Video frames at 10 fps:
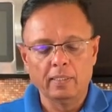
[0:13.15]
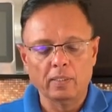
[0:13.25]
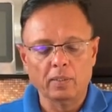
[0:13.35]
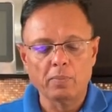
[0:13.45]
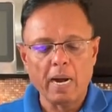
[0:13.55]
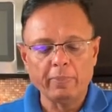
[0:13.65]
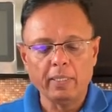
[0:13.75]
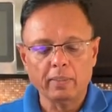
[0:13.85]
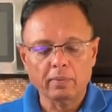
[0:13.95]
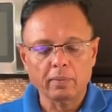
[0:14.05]
So
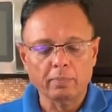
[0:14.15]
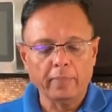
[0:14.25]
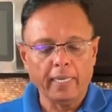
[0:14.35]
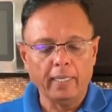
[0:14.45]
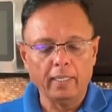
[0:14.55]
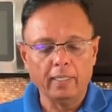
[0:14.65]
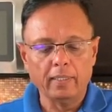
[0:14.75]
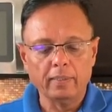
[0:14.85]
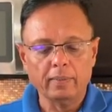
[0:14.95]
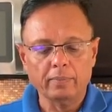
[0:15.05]
Mami,
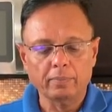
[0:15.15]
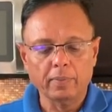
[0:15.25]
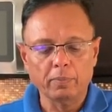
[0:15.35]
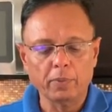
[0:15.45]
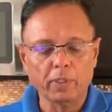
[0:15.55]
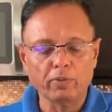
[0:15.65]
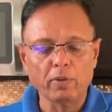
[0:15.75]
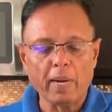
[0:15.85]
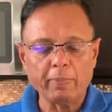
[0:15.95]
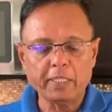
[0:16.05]
my
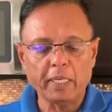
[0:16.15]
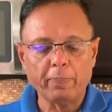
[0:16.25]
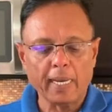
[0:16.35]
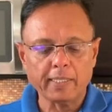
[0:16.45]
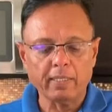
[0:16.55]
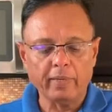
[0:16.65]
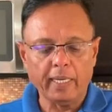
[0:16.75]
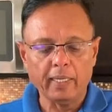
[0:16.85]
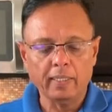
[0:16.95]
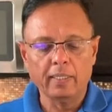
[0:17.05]
beautiful Mami, she passed
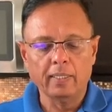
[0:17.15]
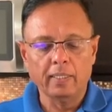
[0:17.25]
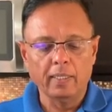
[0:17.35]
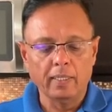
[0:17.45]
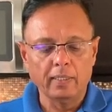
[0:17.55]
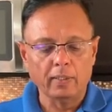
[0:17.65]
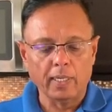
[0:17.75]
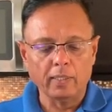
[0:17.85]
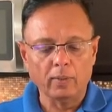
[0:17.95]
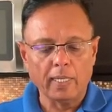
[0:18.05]
away in
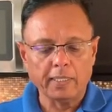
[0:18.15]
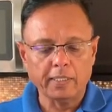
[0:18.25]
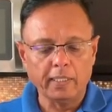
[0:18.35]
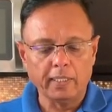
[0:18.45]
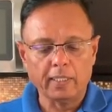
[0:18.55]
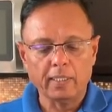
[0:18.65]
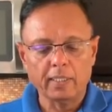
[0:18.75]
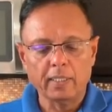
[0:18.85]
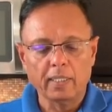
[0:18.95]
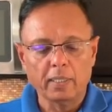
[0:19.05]
Toronto last year,
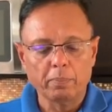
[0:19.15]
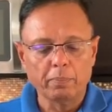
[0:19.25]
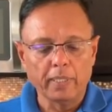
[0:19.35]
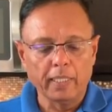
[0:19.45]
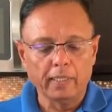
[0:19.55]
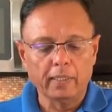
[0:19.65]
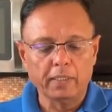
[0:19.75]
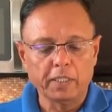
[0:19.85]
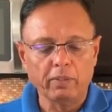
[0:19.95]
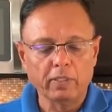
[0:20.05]
but
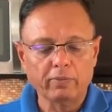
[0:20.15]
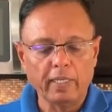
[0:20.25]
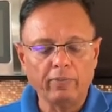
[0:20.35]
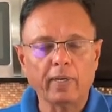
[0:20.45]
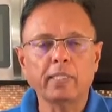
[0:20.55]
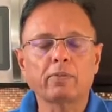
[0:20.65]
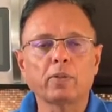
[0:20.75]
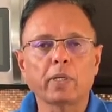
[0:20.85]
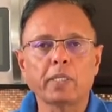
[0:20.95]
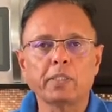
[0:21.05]
she was very fond of
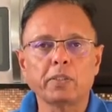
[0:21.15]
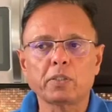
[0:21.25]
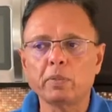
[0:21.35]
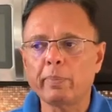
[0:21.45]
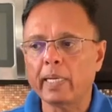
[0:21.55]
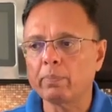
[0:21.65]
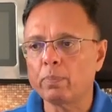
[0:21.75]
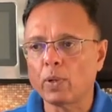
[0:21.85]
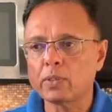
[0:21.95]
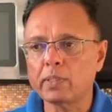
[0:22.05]
cooking. She used to
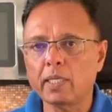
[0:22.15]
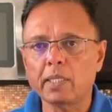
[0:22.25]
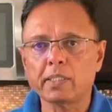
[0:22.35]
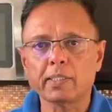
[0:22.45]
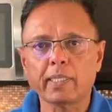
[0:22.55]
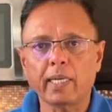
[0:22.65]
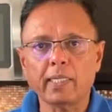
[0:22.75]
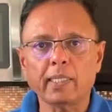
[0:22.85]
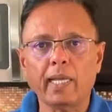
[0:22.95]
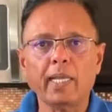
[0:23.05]
make most delicious
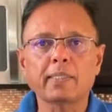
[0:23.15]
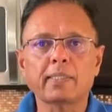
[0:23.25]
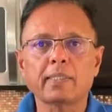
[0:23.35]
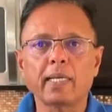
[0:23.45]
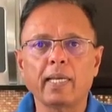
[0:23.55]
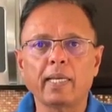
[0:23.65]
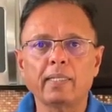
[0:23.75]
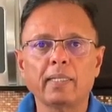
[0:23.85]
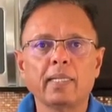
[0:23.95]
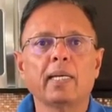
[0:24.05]
carrot cakes
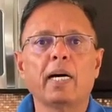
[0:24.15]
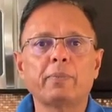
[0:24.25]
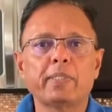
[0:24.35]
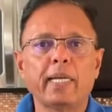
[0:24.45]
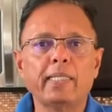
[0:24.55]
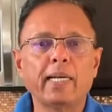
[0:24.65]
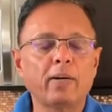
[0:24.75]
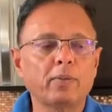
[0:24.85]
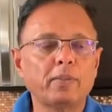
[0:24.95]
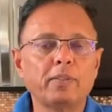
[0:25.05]
and upside
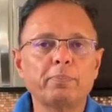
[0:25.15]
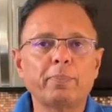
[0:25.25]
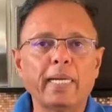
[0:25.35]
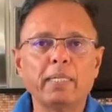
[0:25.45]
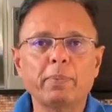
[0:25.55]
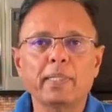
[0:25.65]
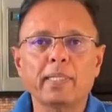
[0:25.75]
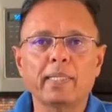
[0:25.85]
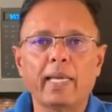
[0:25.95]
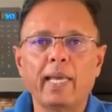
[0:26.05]
down
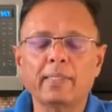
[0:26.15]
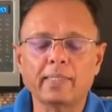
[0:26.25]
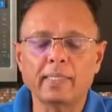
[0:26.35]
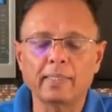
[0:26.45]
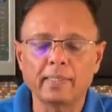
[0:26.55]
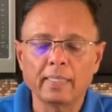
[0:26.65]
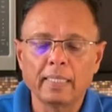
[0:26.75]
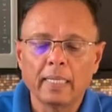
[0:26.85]
pineapple cakes, and